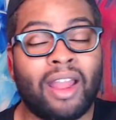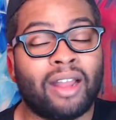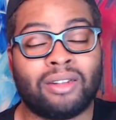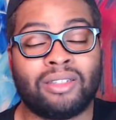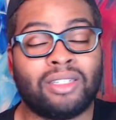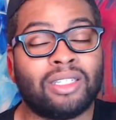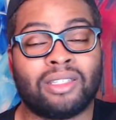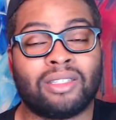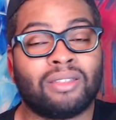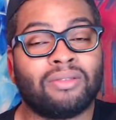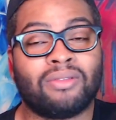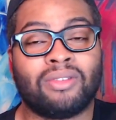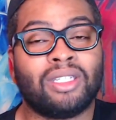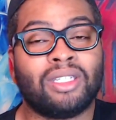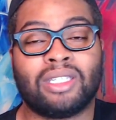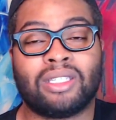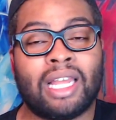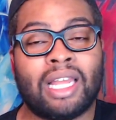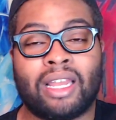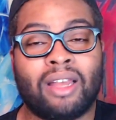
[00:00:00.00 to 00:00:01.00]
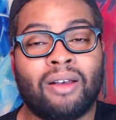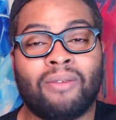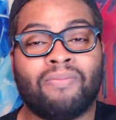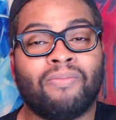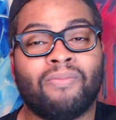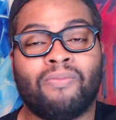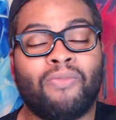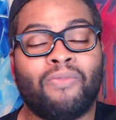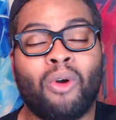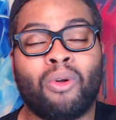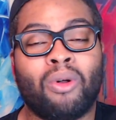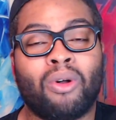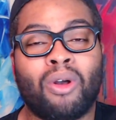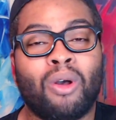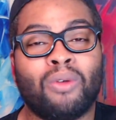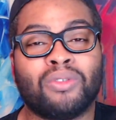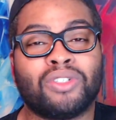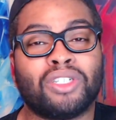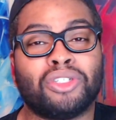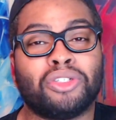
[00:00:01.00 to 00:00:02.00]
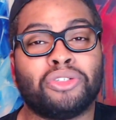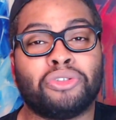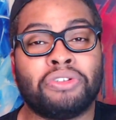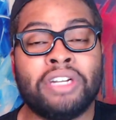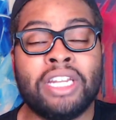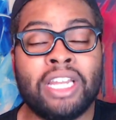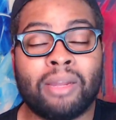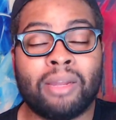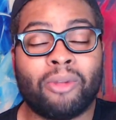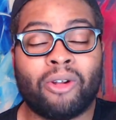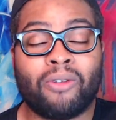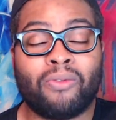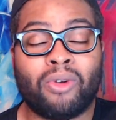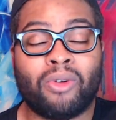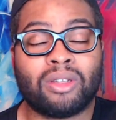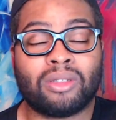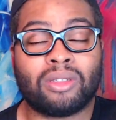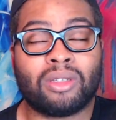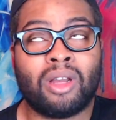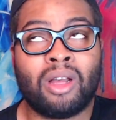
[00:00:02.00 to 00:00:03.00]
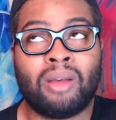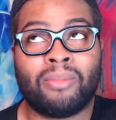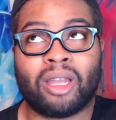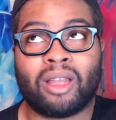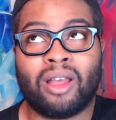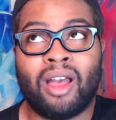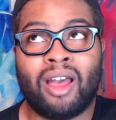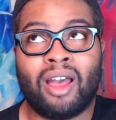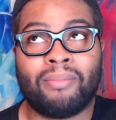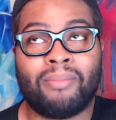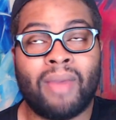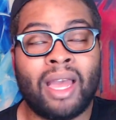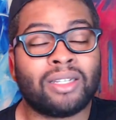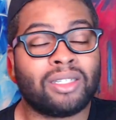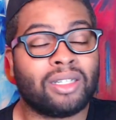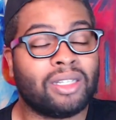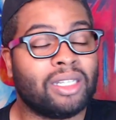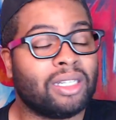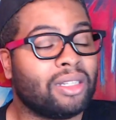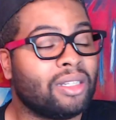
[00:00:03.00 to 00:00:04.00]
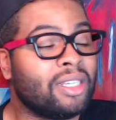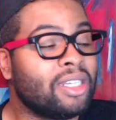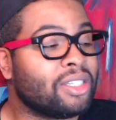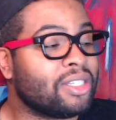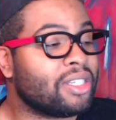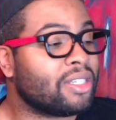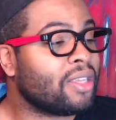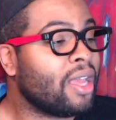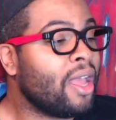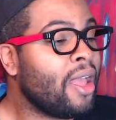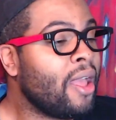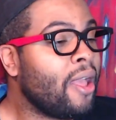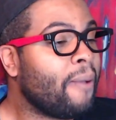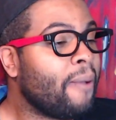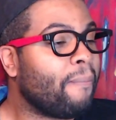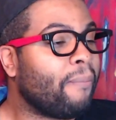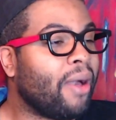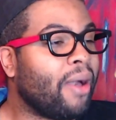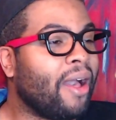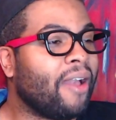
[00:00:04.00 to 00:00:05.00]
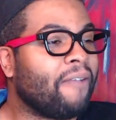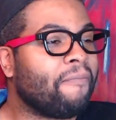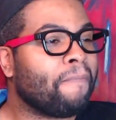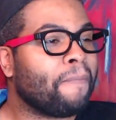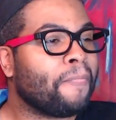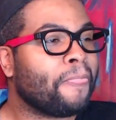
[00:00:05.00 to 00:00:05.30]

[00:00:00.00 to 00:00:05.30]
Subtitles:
She's like a vocal coach's dream. Her voice is, oh my God, magically delicious. But